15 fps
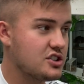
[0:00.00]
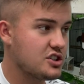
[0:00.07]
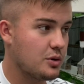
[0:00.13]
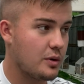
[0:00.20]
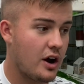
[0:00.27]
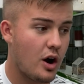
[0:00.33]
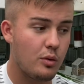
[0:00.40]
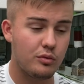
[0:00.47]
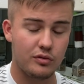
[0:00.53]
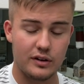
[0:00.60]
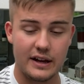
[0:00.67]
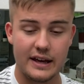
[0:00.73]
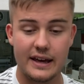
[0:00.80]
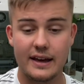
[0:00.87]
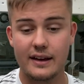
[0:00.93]
So we're
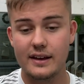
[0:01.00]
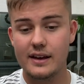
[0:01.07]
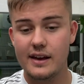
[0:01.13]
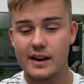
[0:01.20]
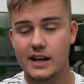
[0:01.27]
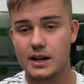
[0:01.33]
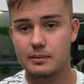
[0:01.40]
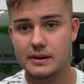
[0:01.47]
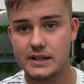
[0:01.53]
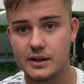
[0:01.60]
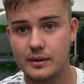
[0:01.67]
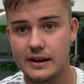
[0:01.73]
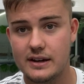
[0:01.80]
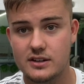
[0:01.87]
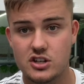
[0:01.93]
hopefully going to be
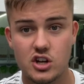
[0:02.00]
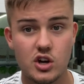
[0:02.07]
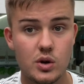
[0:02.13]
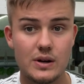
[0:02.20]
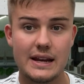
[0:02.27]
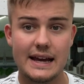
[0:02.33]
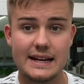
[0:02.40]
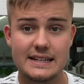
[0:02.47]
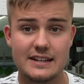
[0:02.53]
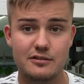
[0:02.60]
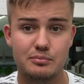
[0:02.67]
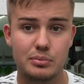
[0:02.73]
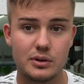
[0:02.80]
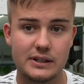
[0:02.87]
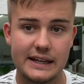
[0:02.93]
doing 2 native
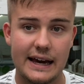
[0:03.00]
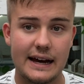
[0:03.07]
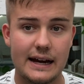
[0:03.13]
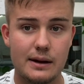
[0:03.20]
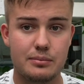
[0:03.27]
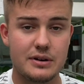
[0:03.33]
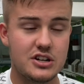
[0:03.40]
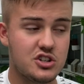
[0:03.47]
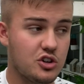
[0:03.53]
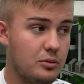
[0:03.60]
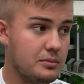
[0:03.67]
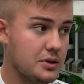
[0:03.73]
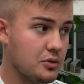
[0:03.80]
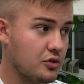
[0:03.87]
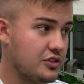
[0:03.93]
bully hybrids or
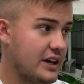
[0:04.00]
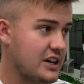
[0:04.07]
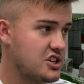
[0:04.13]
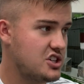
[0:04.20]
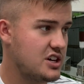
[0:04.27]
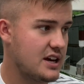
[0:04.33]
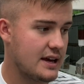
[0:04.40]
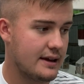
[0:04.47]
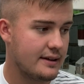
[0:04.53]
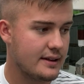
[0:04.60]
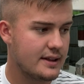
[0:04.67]
mules next year.